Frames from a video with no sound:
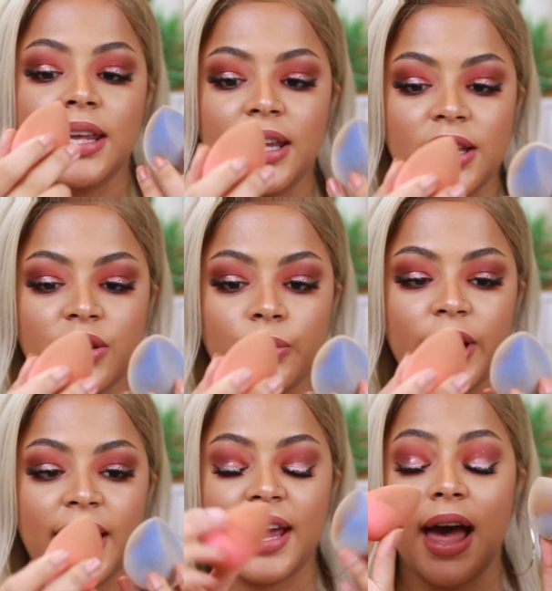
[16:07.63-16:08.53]
Either
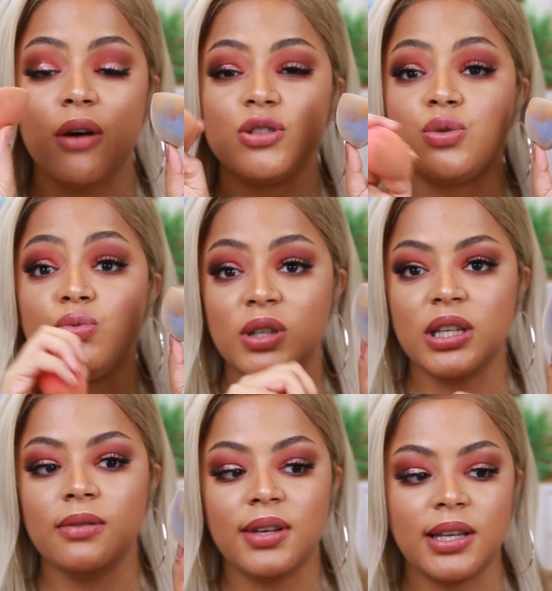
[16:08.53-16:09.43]
way, I was
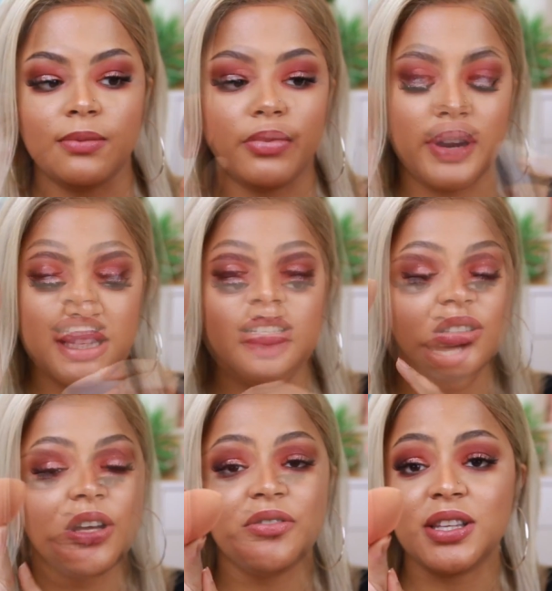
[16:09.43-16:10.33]
really impressed.
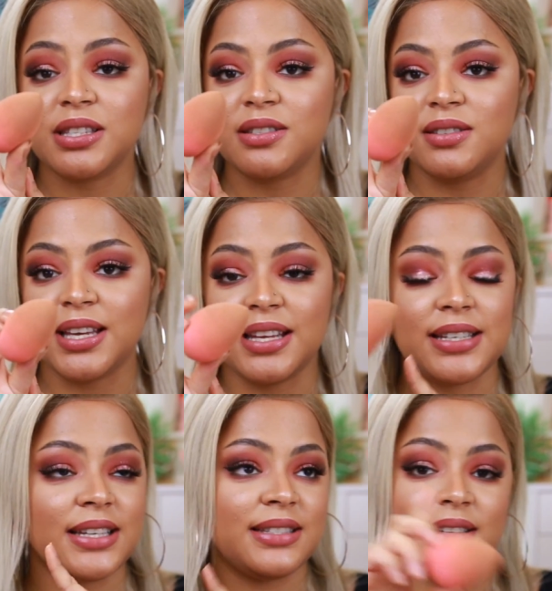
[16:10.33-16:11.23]
Still love this to
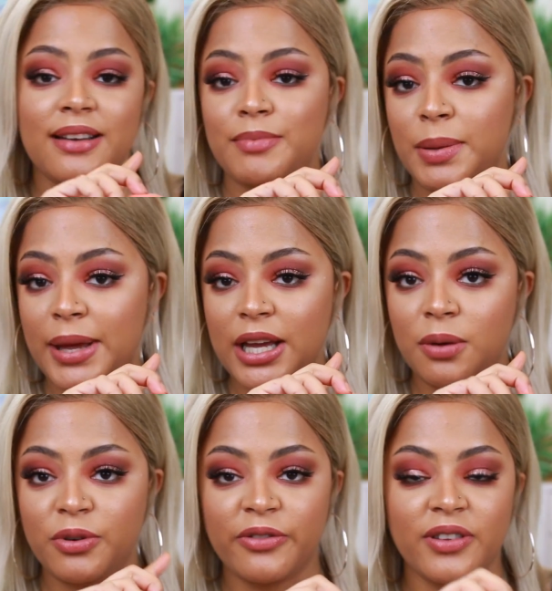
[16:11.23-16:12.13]
death. I still have my
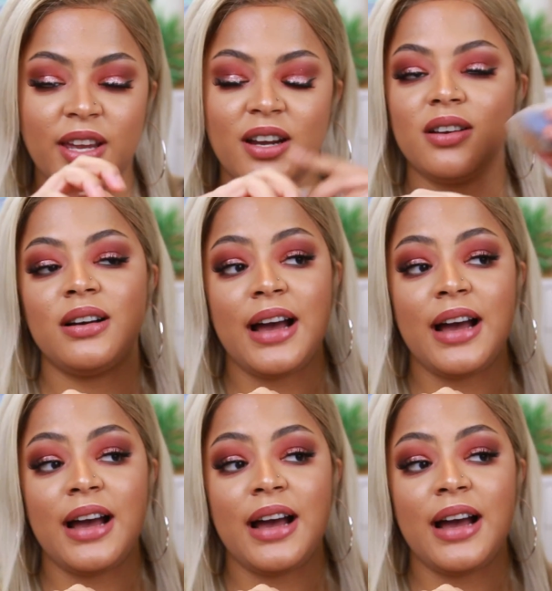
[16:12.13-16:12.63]
backup over there.